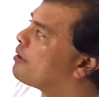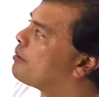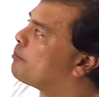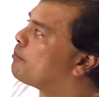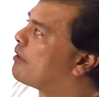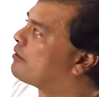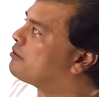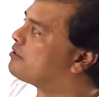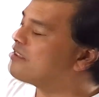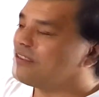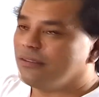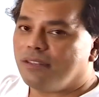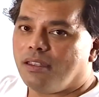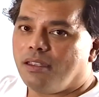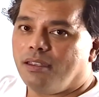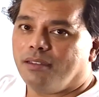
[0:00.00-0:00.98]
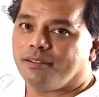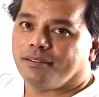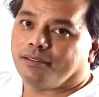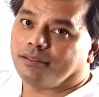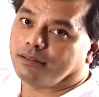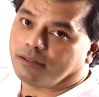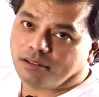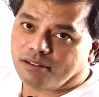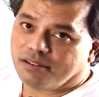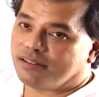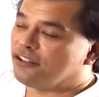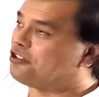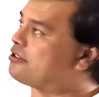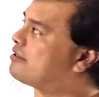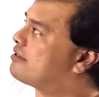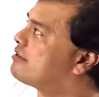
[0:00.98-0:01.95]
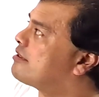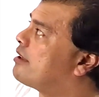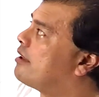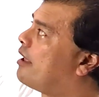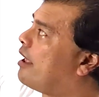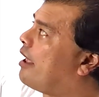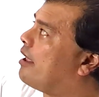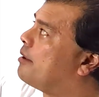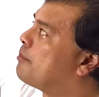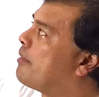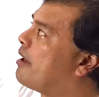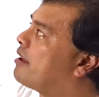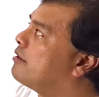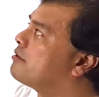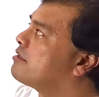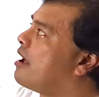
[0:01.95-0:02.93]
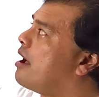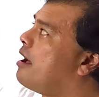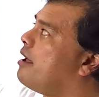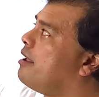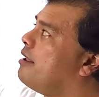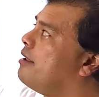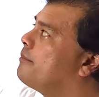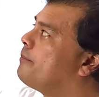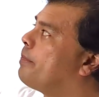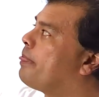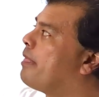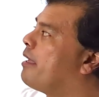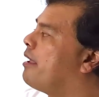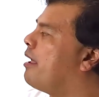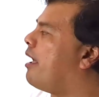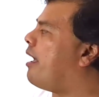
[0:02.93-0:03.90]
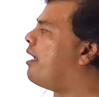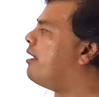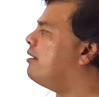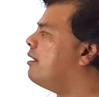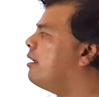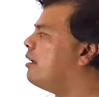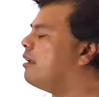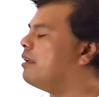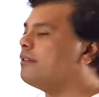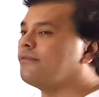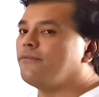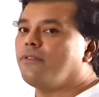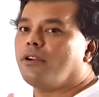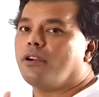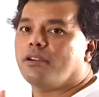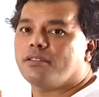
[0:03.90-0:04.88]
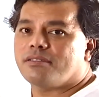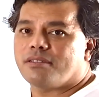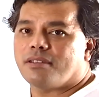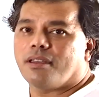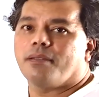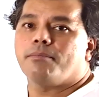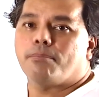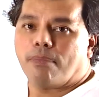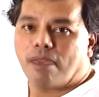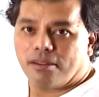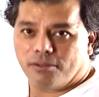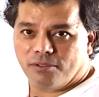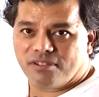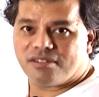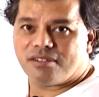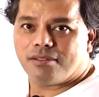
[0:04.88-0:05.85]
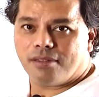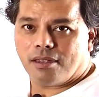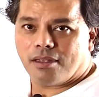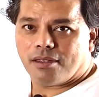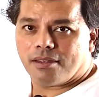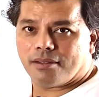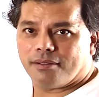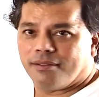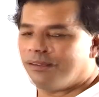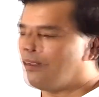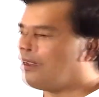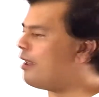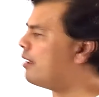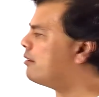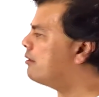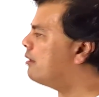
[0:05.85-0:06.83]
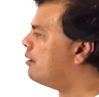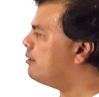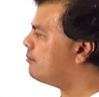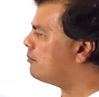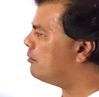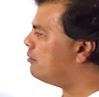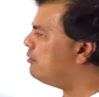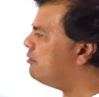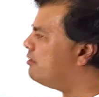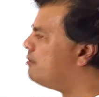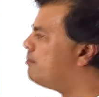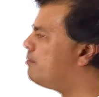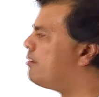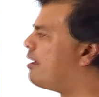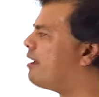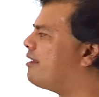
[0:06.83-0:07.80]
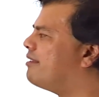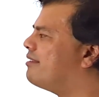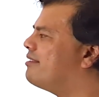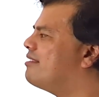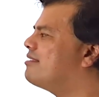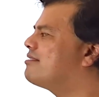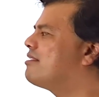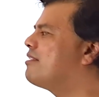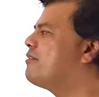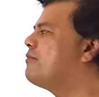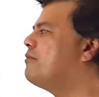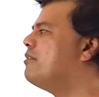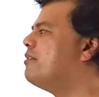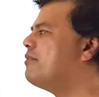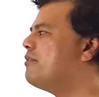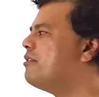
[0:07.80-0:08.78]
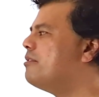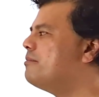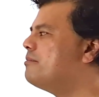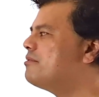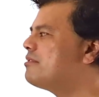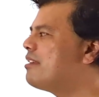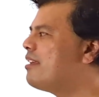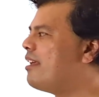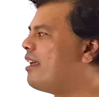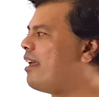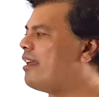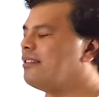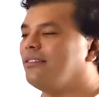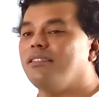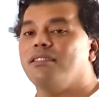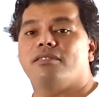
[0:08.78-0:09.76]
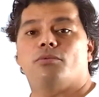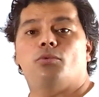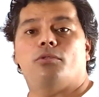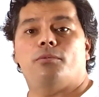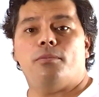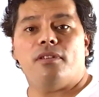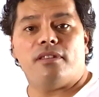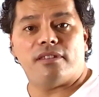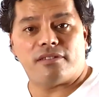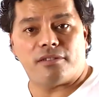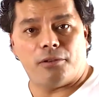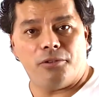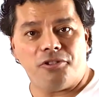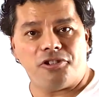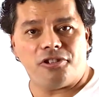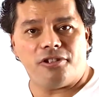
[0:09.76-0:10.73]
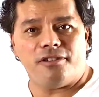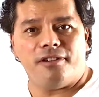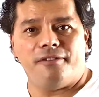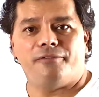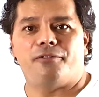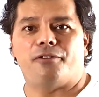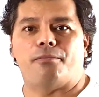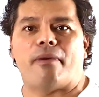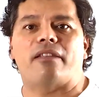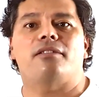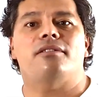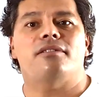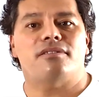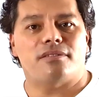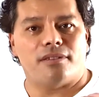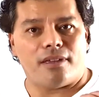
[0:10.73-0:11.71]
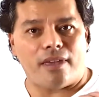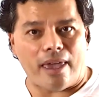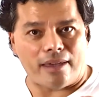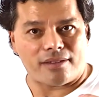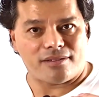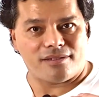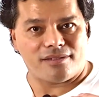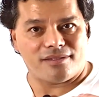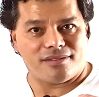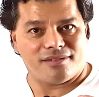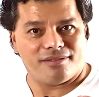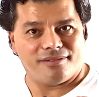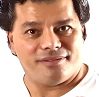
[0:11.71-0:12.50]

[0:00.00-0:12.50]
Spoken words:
matrix D, it's just A minus I, and inverse matrix D. And then multiply these three terms, and this would be the solution for matrix X.